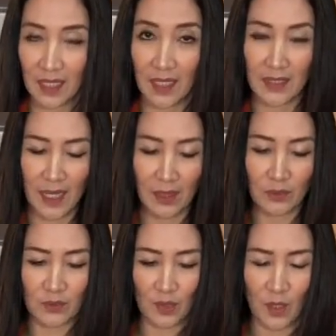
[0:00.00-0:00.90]
an
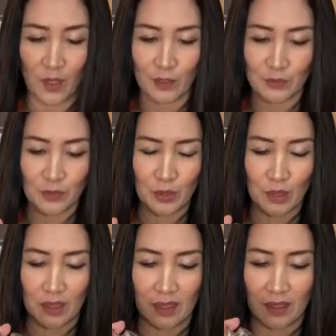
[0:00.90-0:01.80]
ounce of
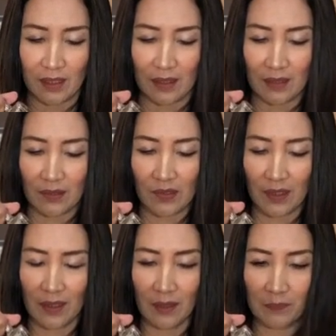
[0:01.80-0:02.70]

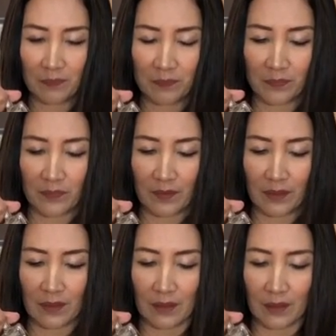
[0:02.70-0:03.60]
tea,
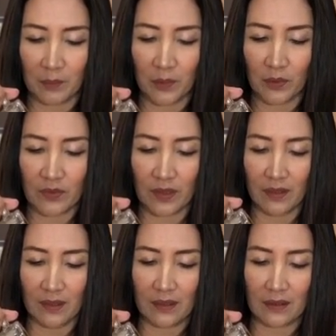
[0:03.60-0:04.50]
brewed tea,